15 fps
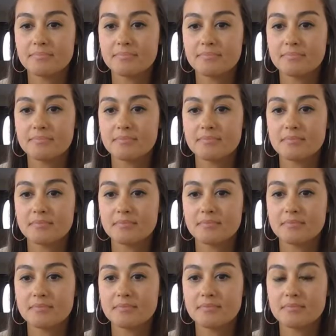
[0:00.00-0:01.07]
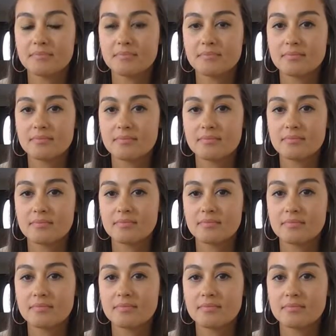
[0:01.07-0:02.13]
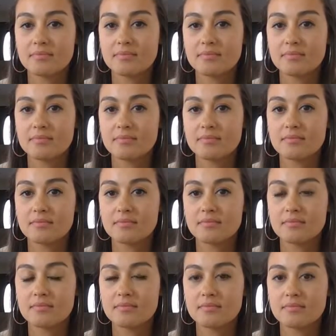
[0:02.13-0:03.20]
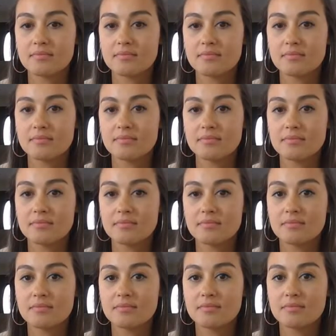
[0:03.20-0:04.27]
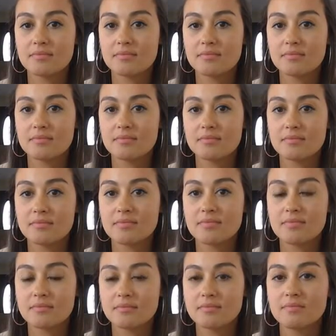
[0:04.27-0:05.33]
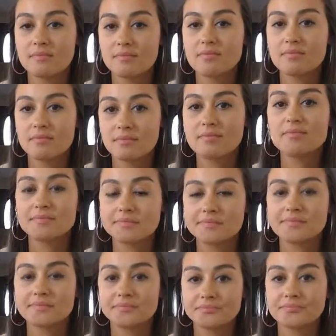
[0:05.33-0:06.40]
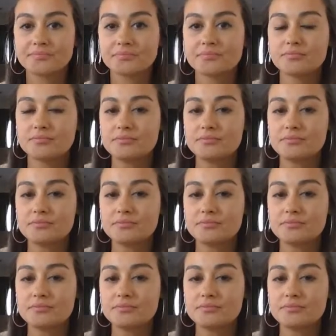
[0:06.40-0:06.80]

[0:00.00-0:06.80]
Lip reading: (not speaking)